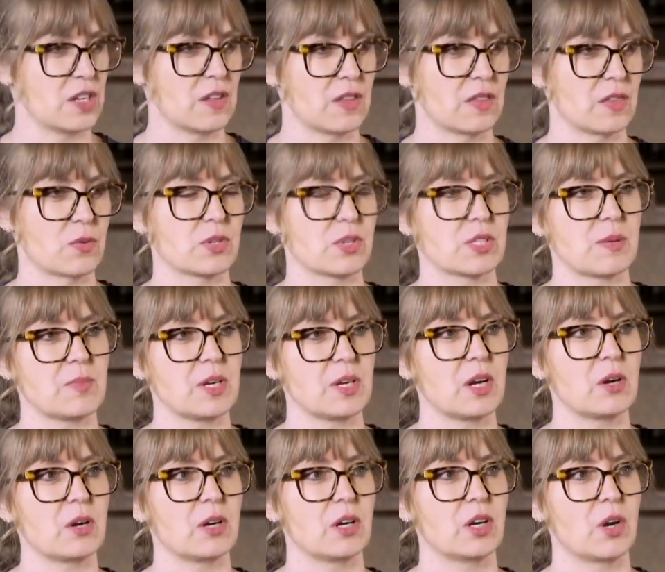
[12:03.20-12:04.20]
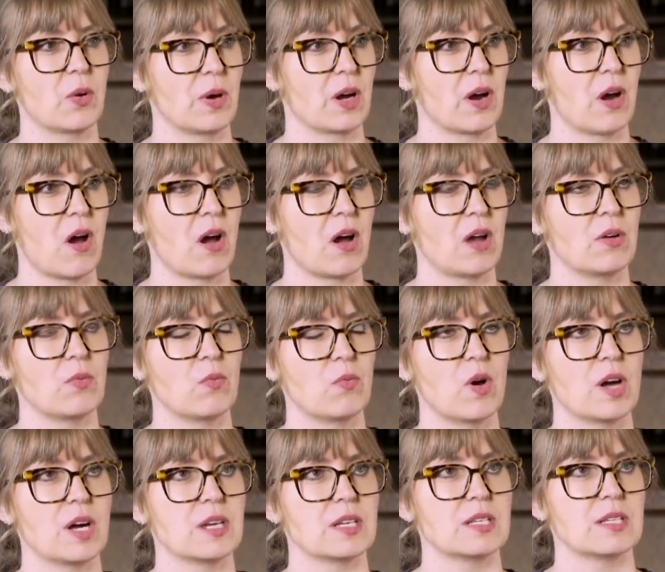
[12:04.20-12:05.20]
that there was something going on
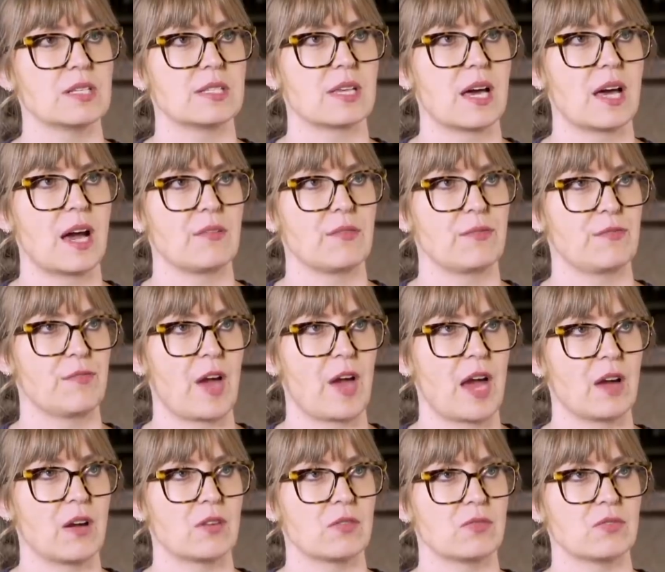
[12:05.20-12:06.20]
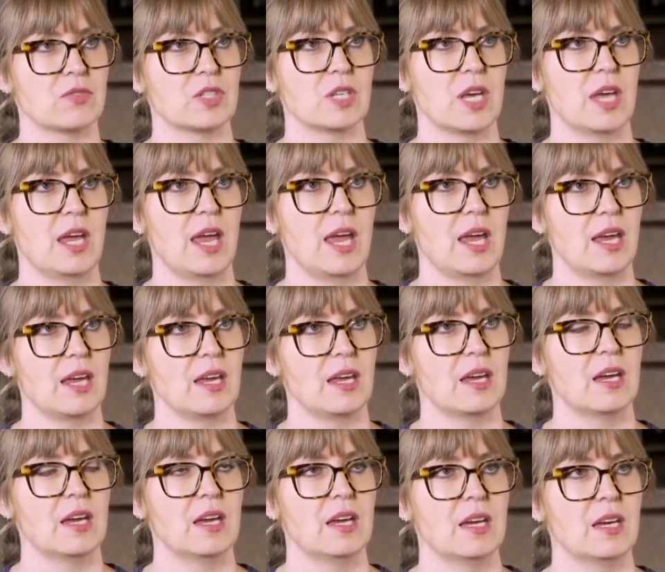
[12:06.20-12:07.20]
was I found a,
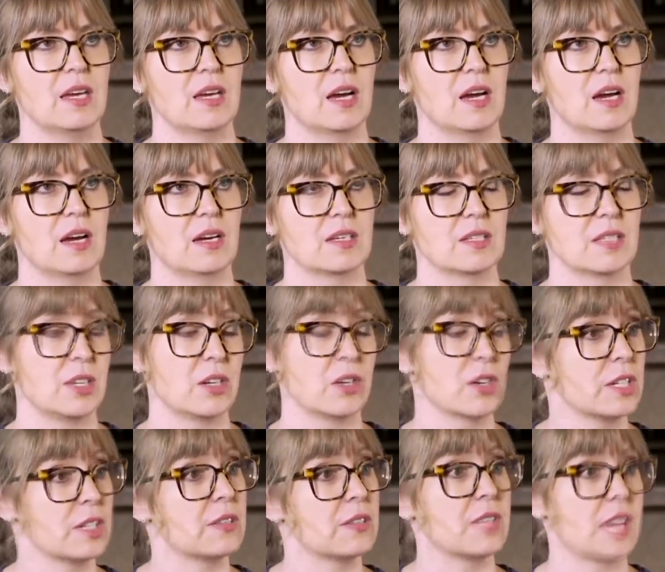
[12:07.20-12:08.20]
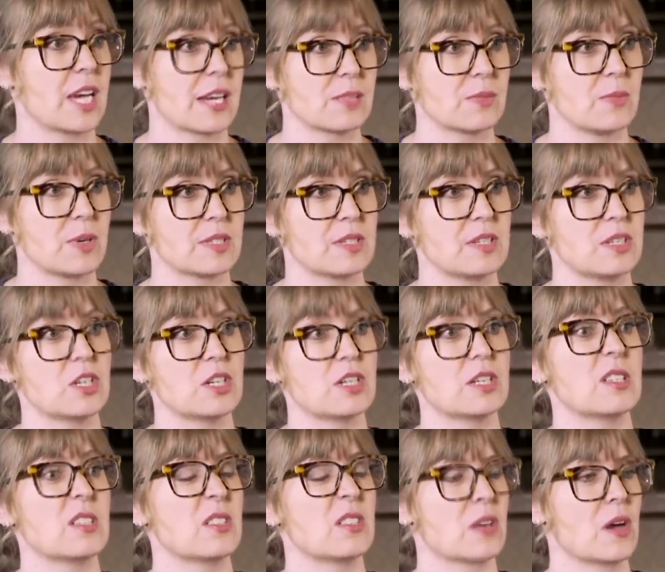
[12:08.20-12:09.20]
a series of text
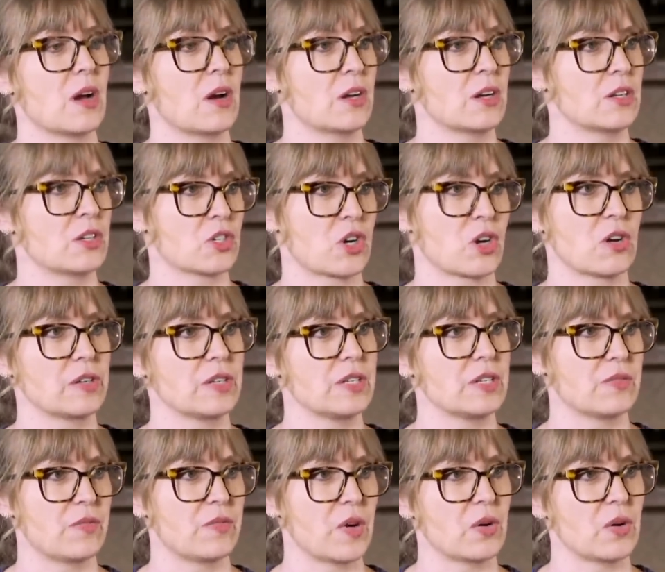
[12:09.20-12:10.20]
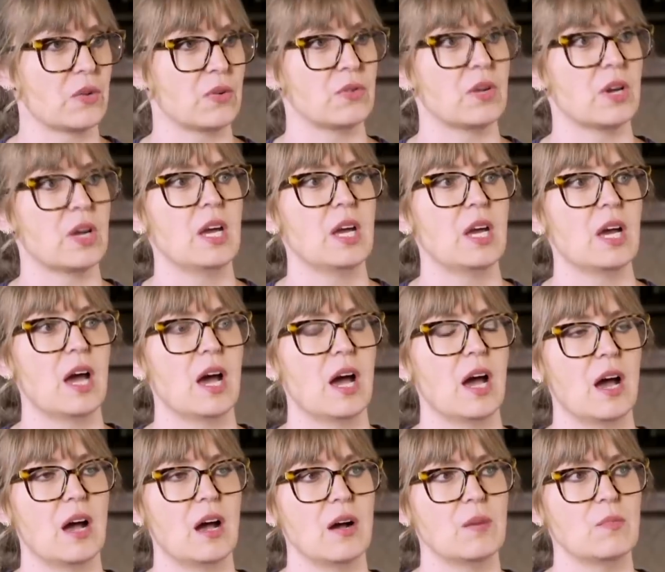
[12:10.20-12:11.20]
messages on Charlie's phone
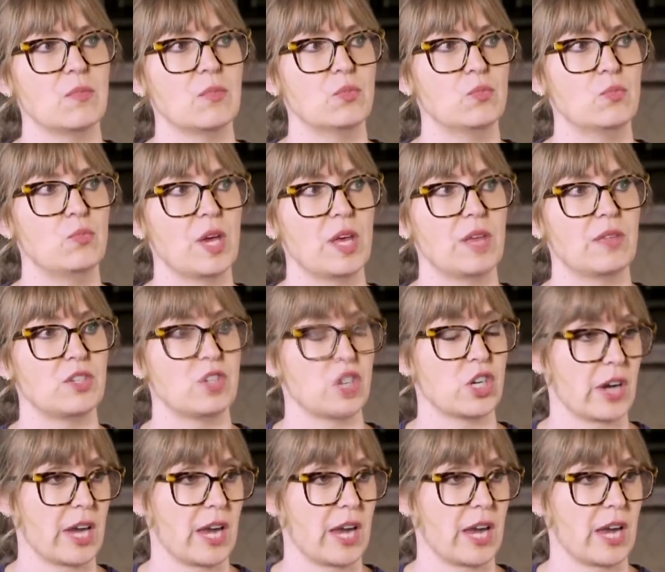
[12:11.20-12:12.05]
um, with Jerry